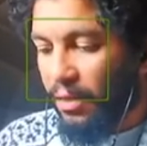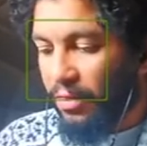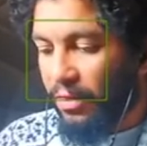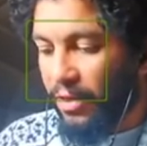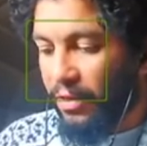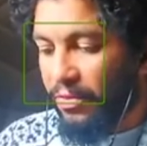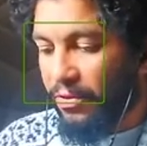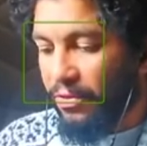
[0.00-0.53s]

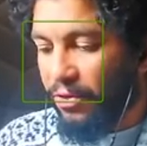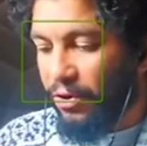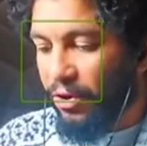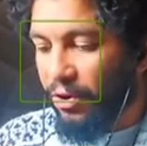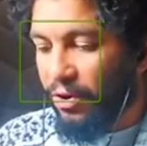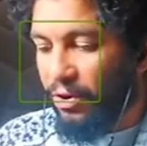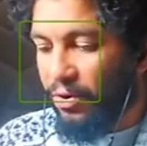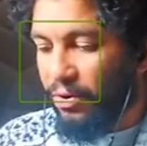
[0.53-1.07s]
Then the
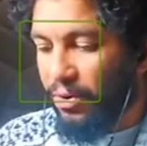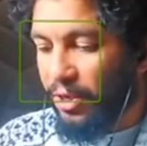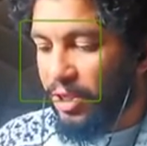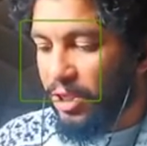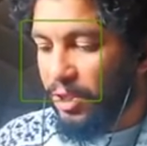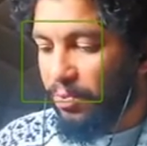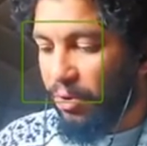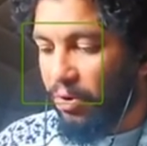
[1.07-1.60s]
third, who
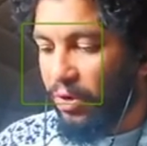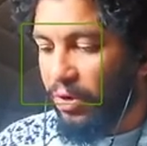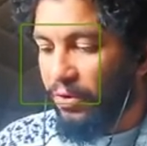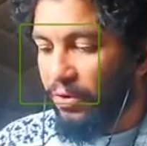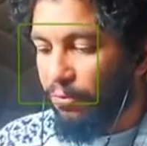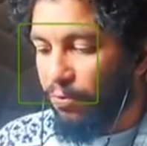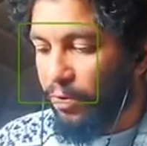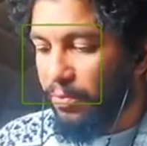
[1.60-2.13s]
had spoken
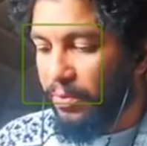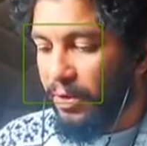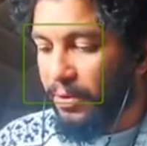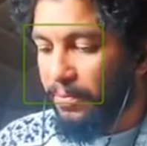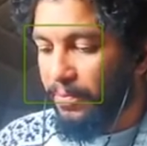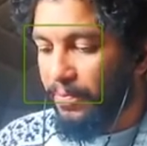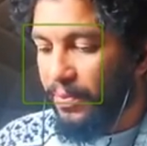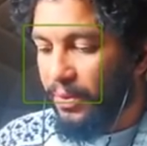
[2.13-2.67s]
of
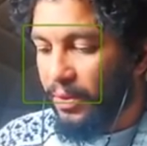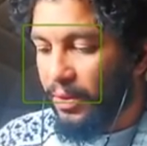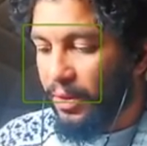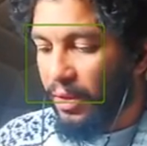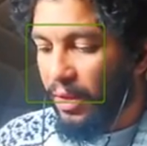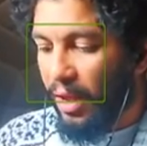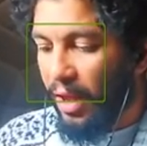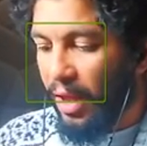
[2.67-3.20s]
women
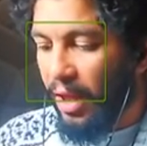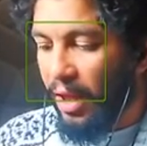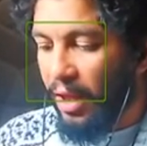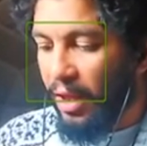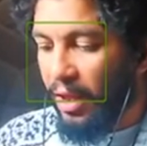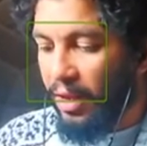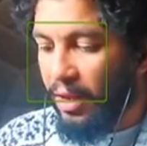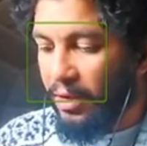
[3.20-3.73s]

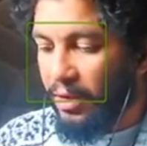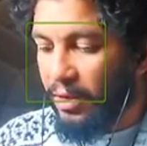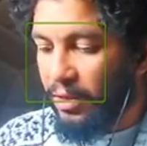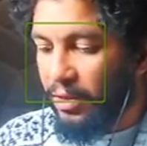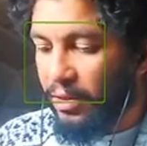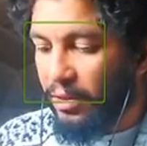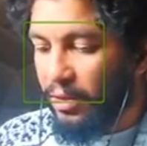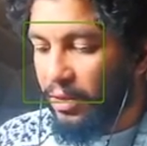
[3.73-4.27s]
and
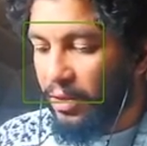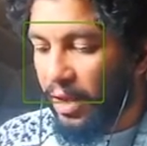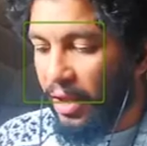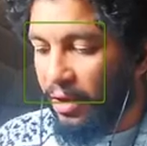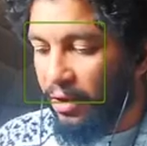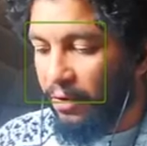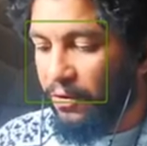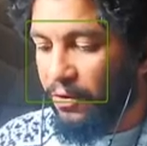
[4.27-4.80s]

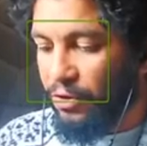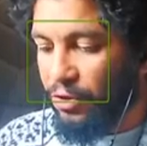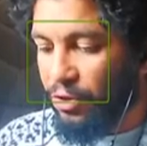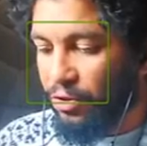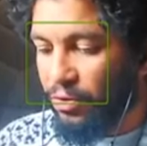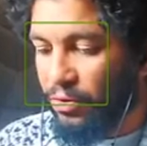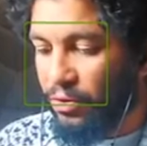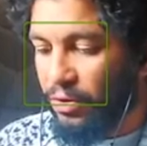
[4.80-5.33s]
of the
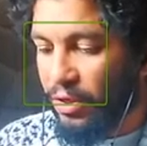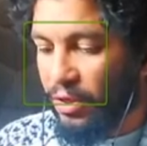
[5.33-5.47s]
truth,